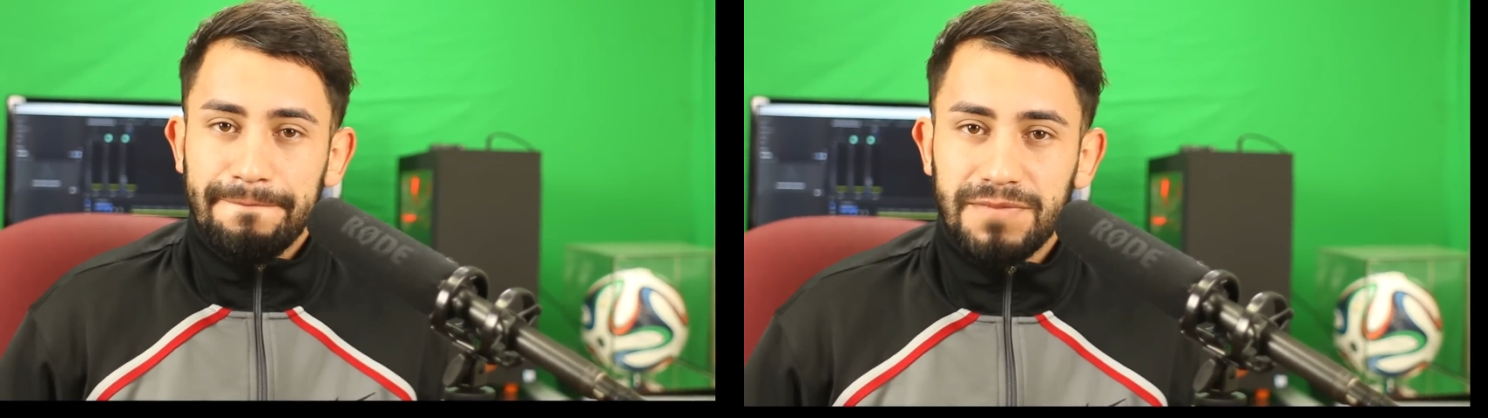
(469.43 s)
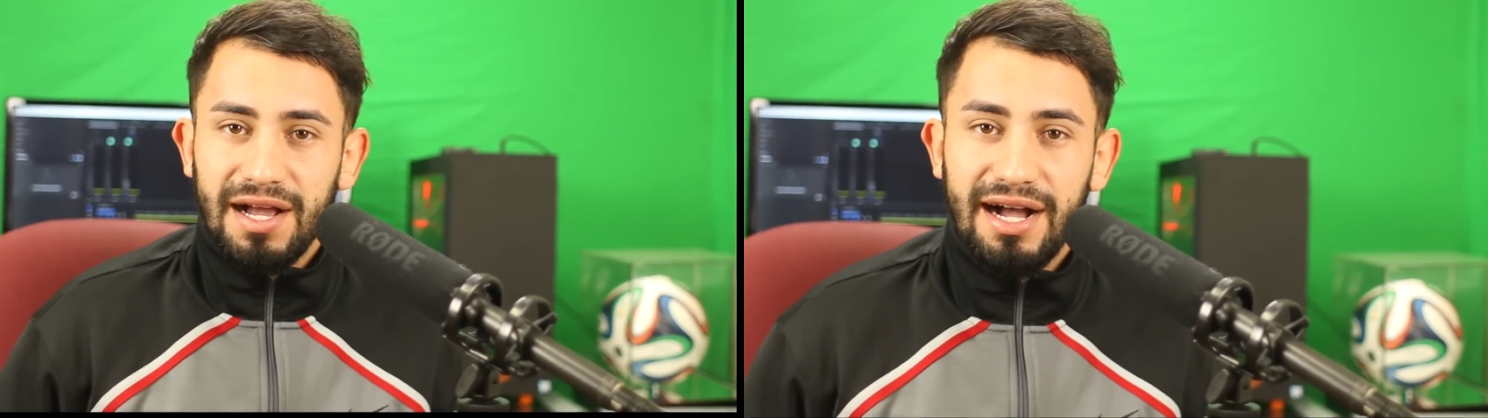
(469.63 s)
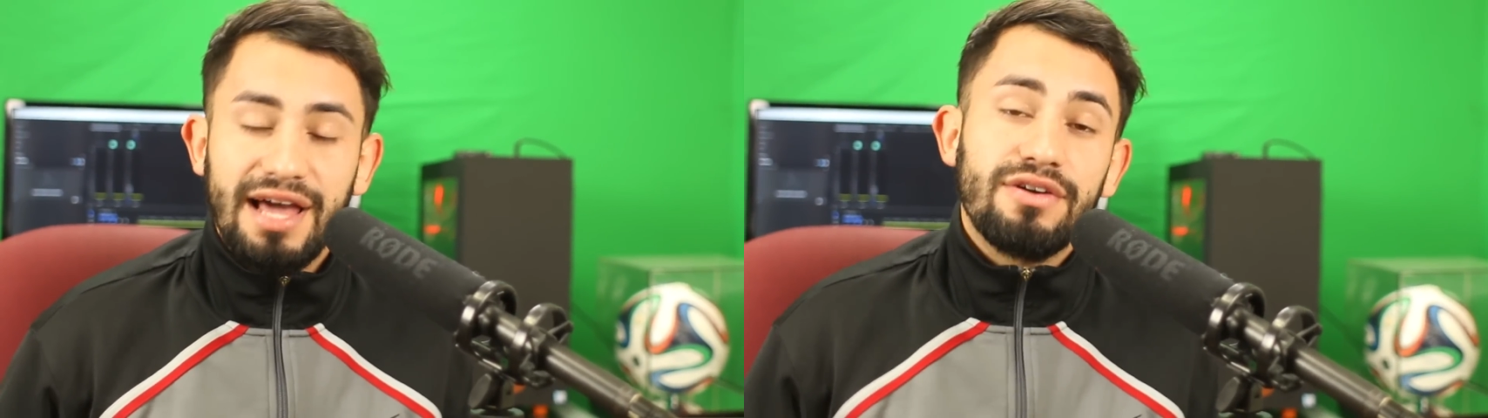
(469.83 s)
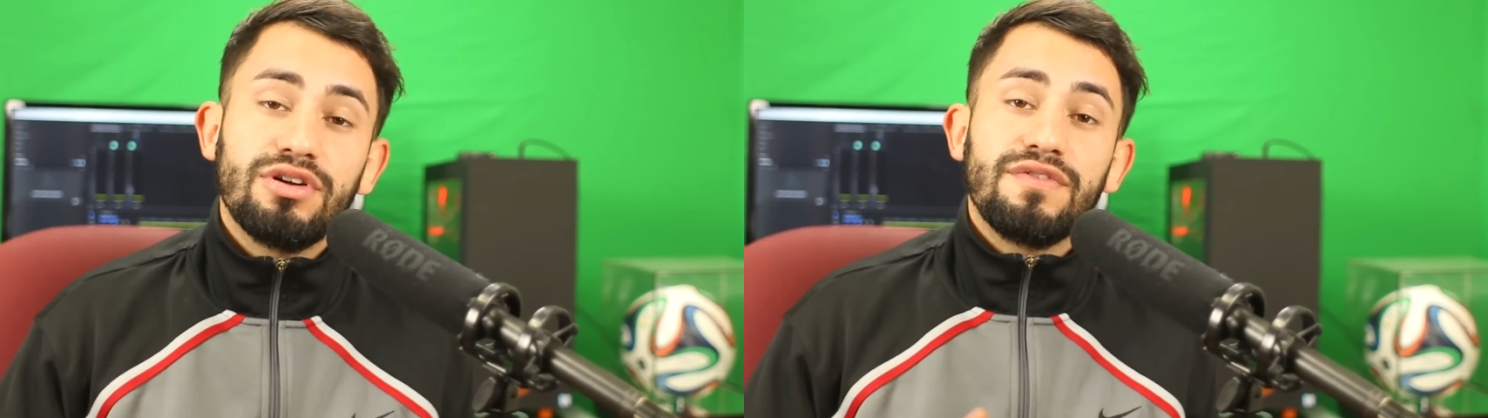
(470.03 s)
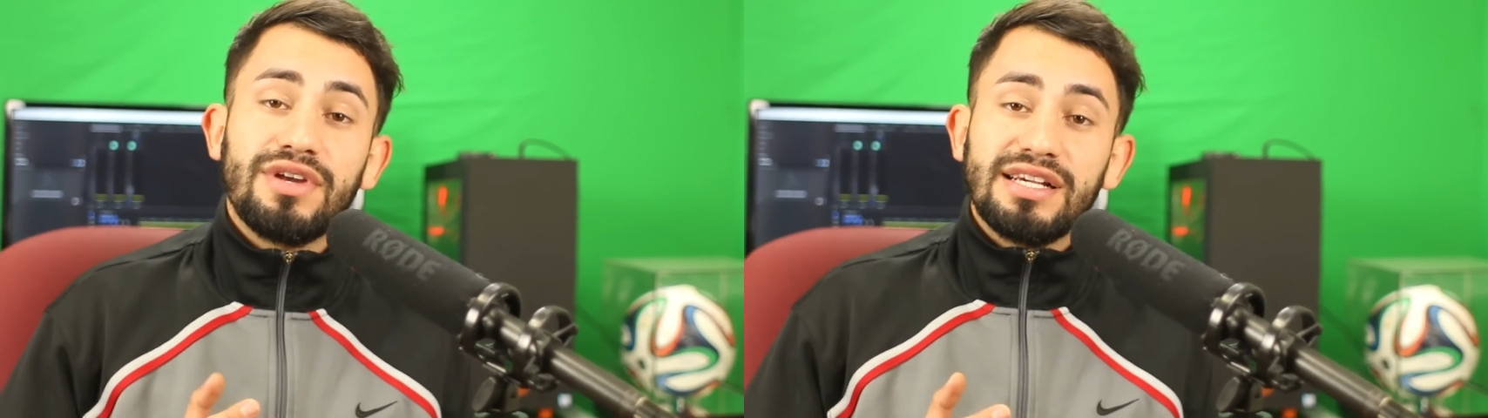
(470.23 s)
Now, I don't
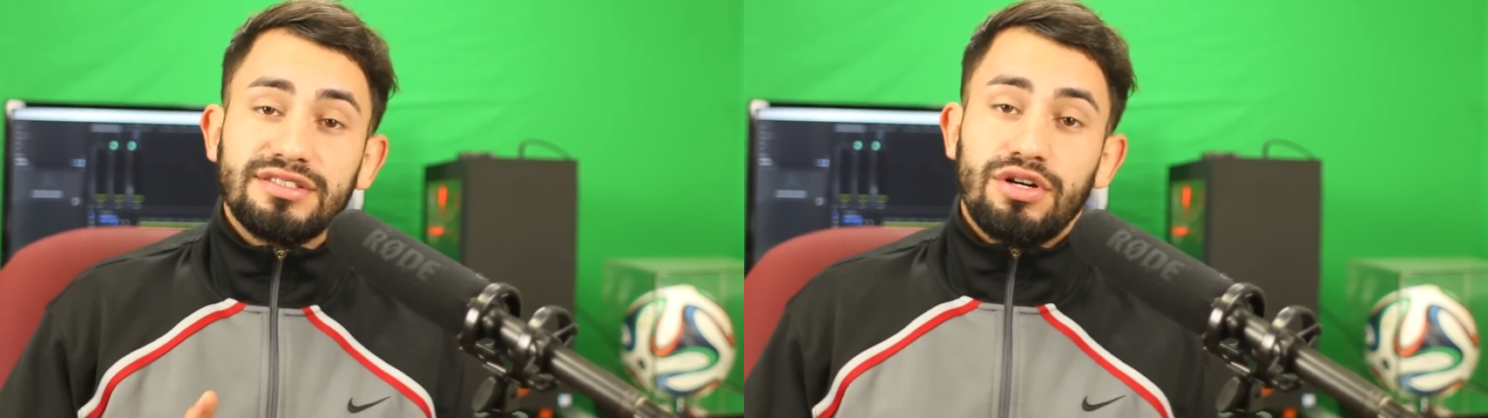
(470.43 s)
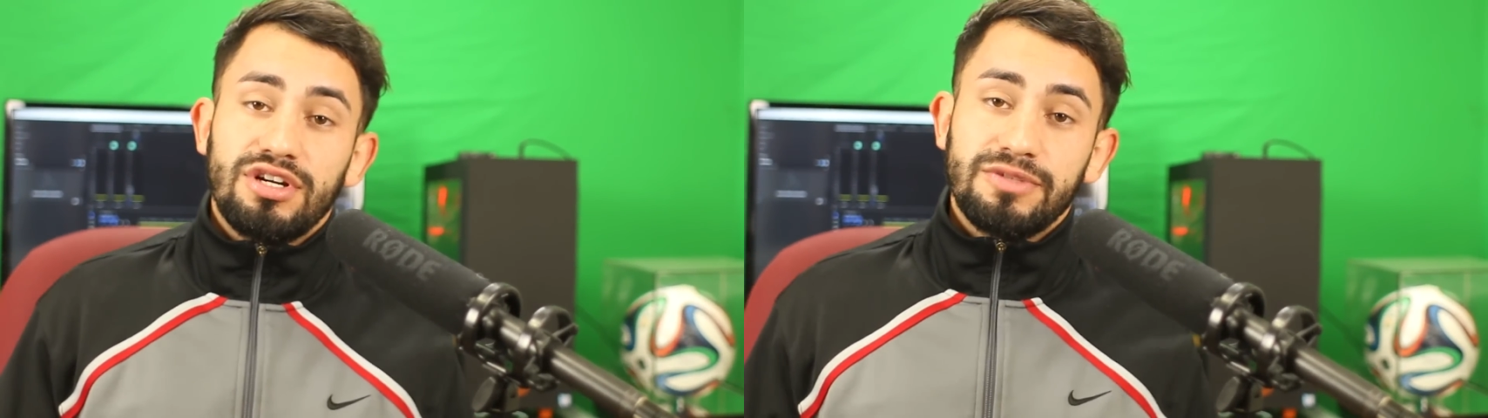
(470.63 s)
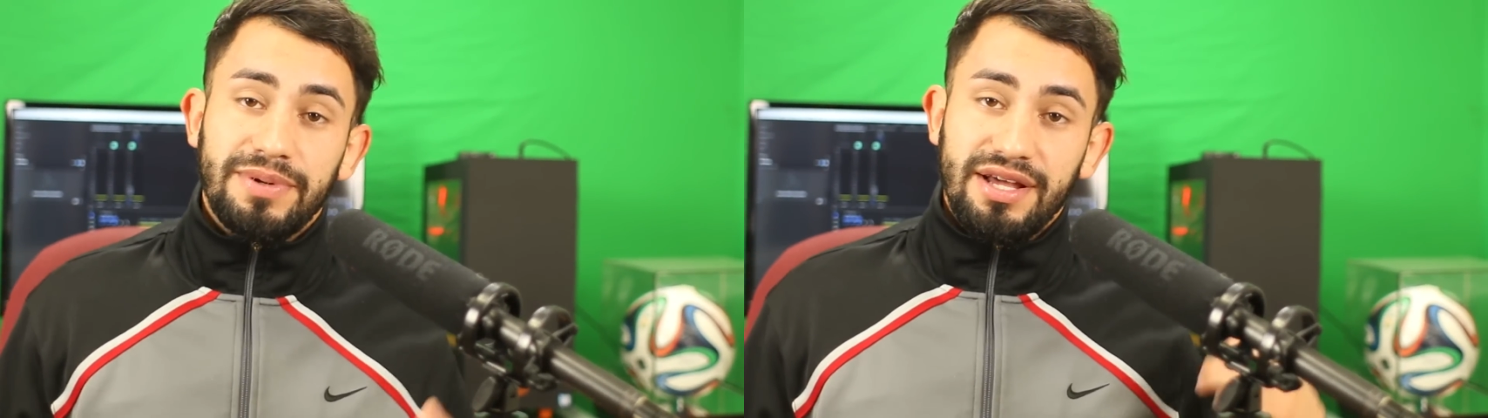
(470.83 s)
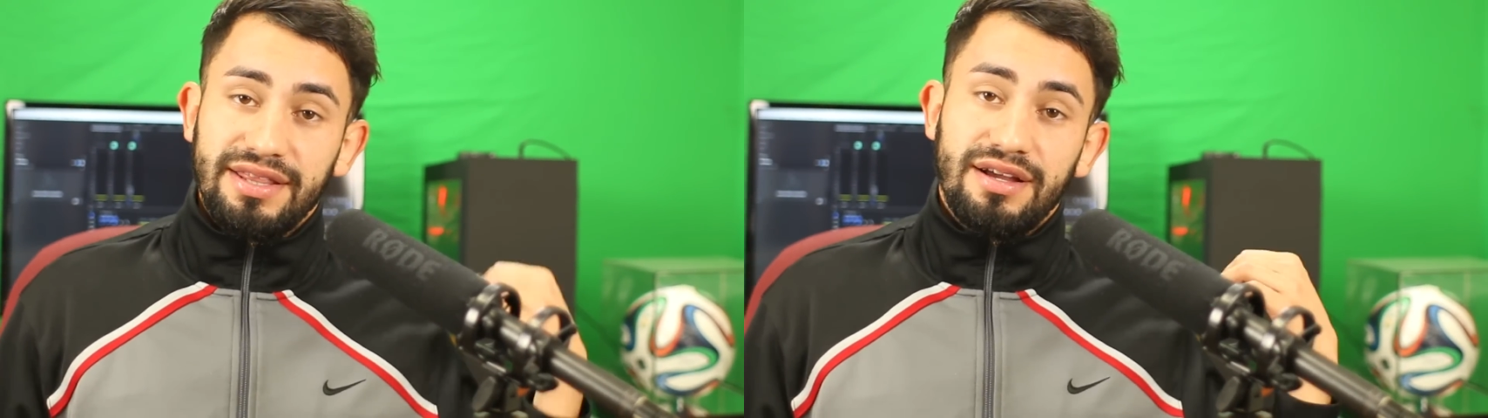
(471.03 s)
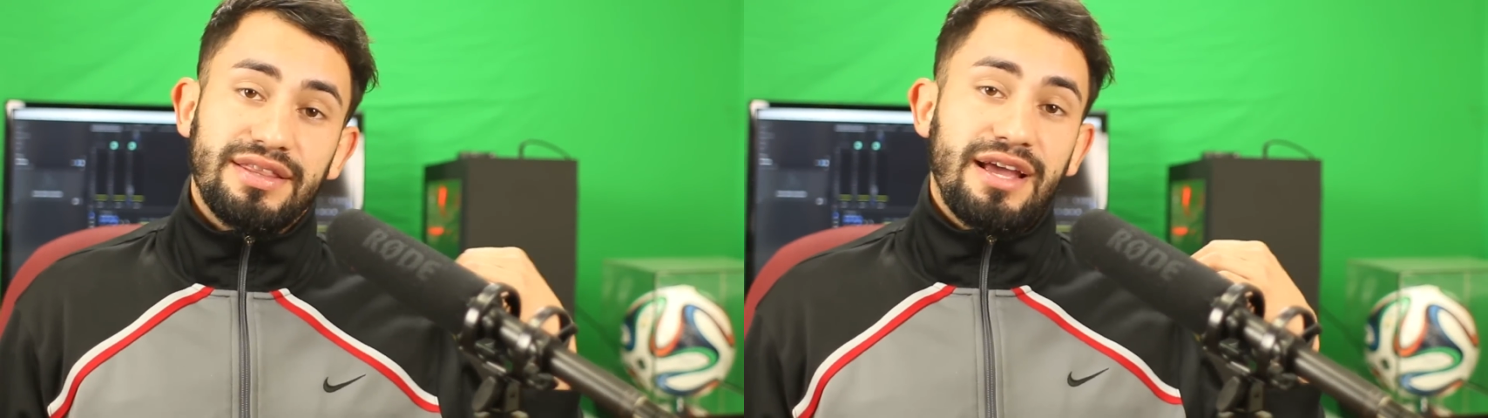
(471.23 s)
know if you guys noticed, but
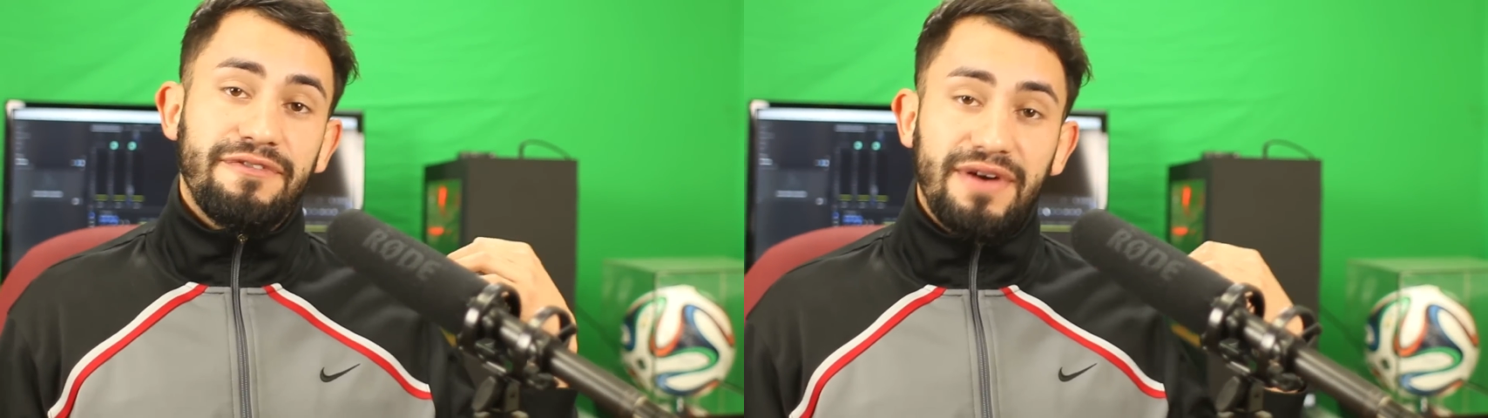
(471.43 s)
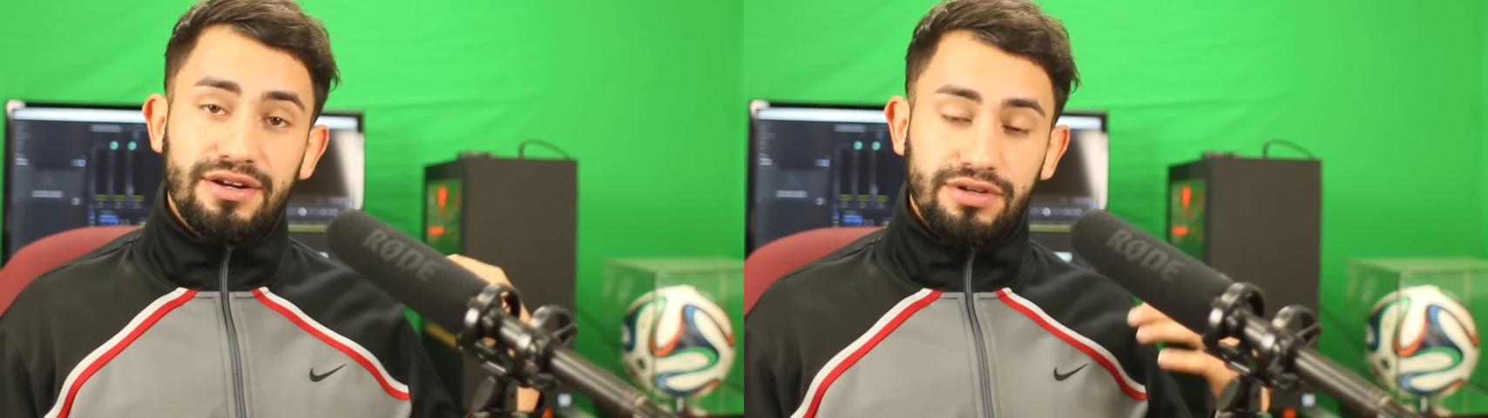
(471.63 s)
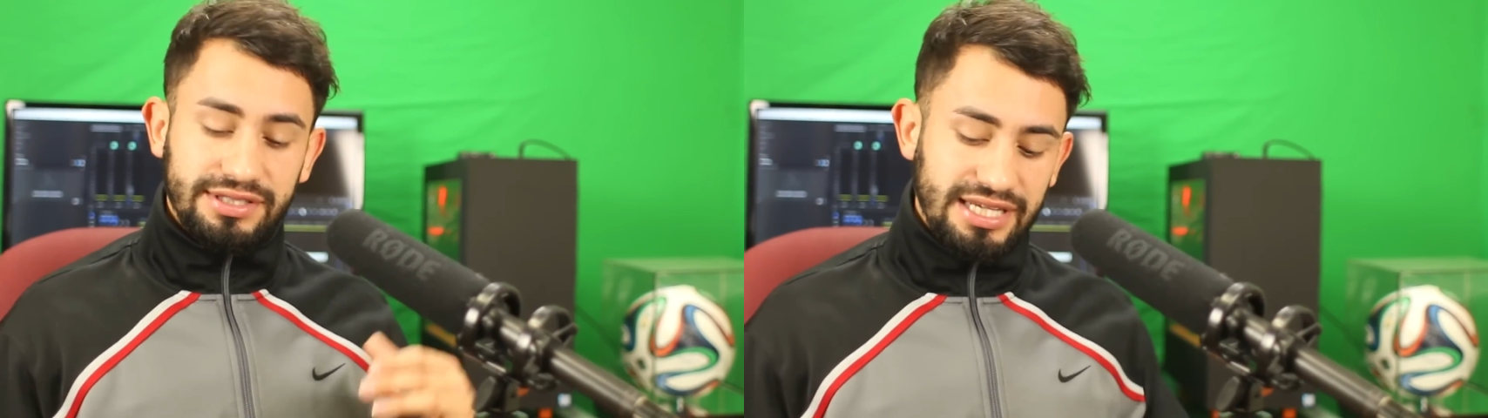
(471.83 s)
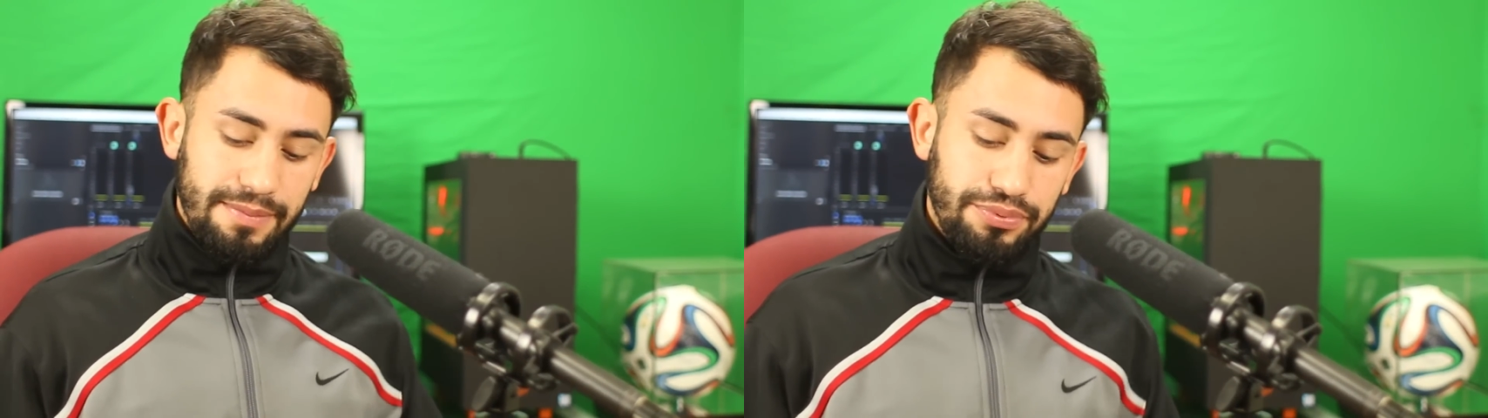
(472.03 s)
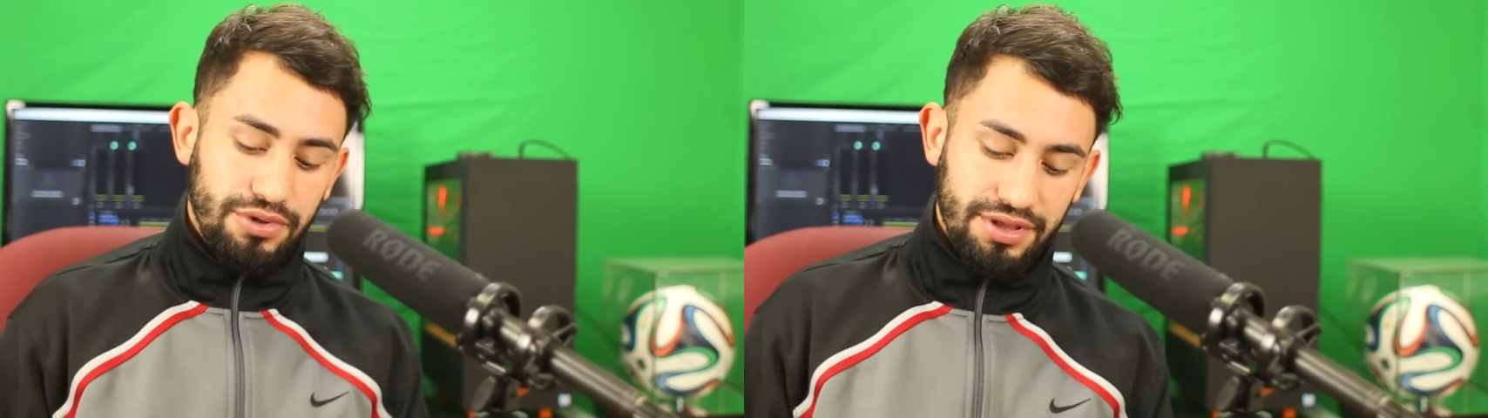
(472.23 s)
on that final example,